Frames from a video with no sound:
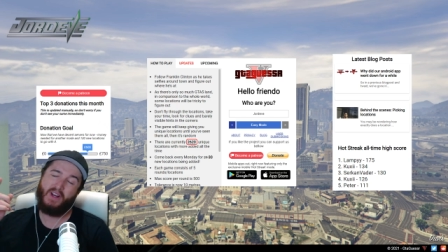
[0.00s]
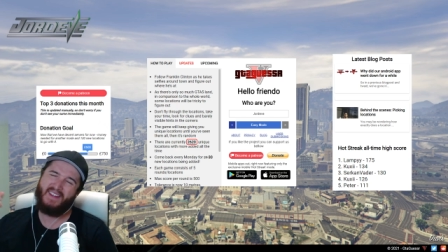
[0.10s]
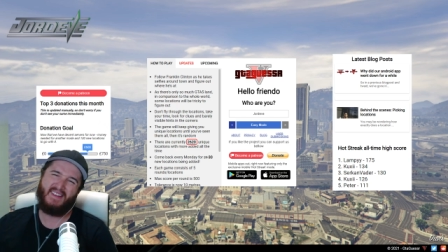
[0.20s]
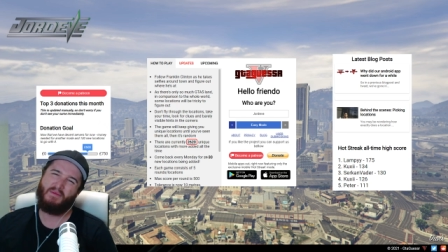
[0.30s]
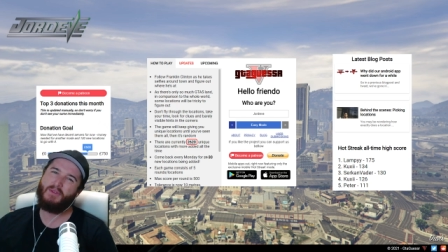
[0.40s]
It
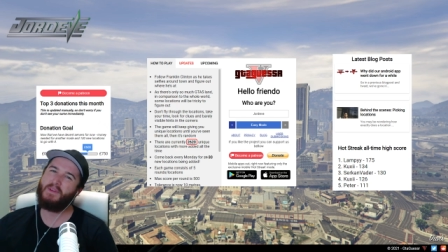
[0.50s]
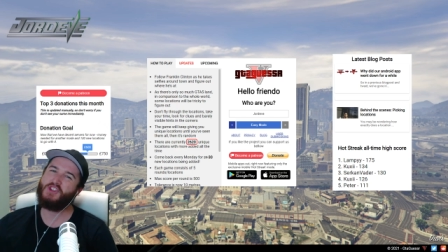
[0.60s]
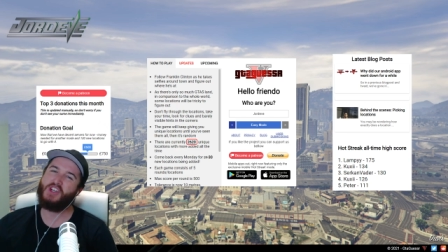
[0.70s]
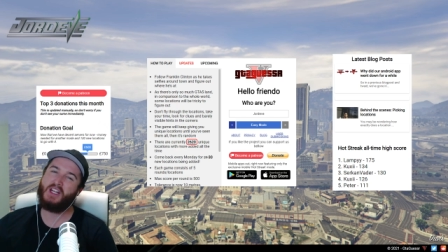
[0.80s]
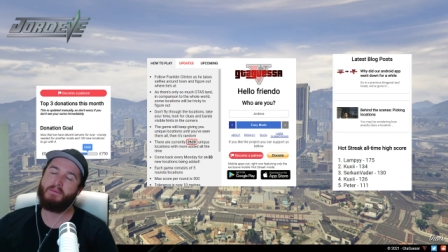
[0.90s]
seems a bit
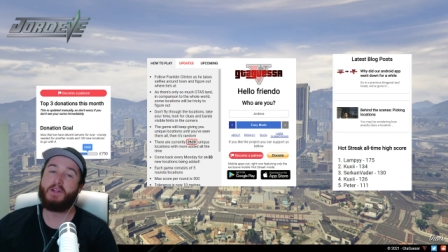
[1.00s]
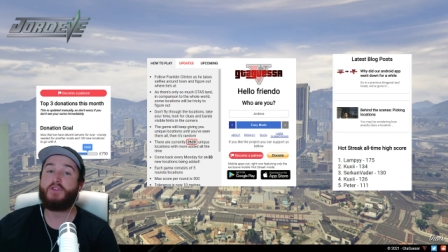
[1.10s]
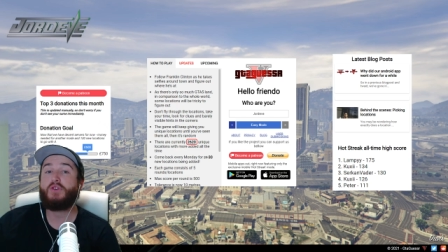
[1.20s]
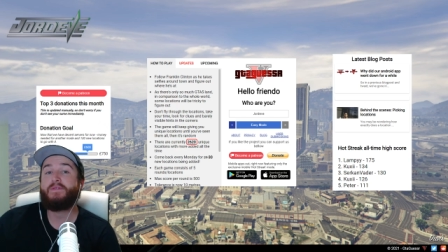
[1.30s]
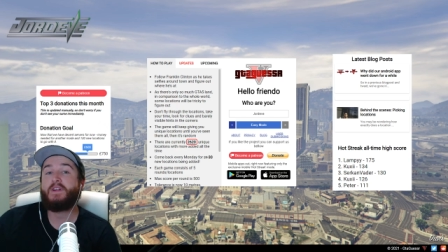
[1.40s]
cheating, but it's
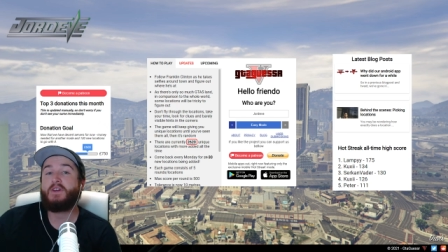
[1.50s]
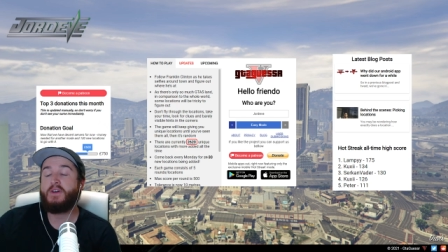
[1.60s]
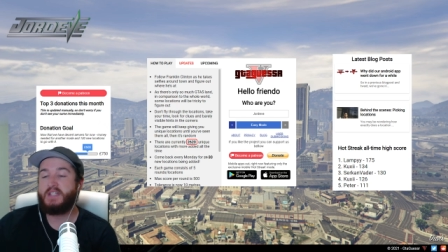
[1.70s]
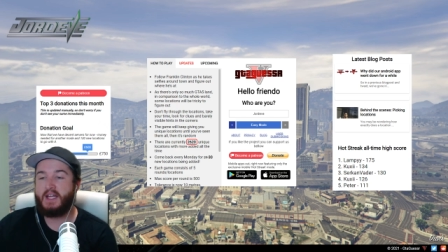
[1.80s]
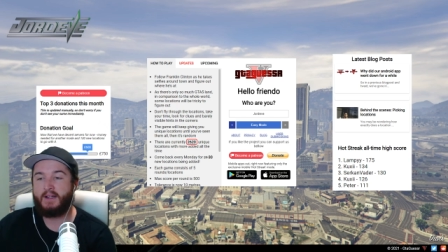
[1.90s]
good for the
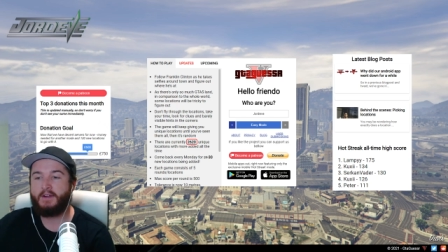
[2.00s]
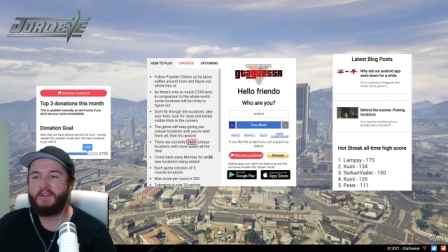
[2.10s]
content.